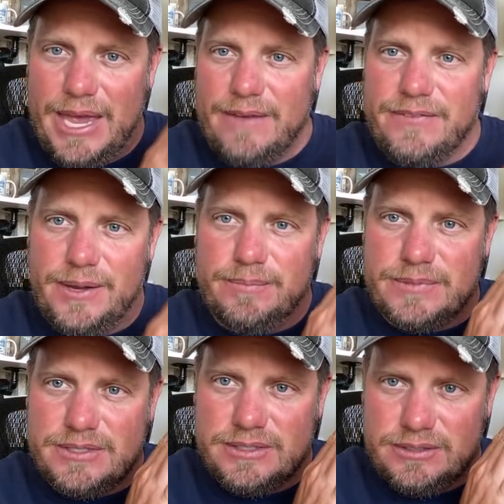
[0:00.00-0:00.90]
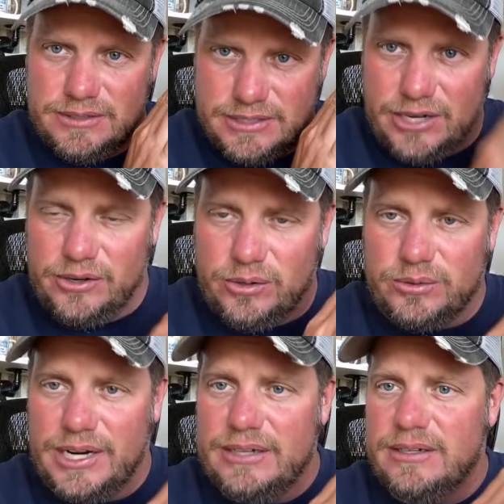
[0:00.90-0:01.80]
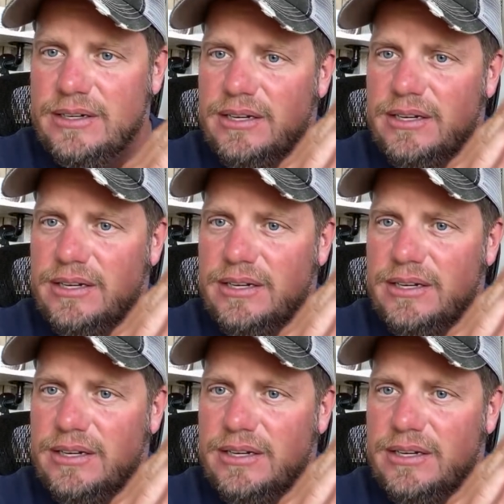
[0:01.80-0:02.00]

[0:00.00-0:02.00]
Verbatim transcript: F M stereo, right?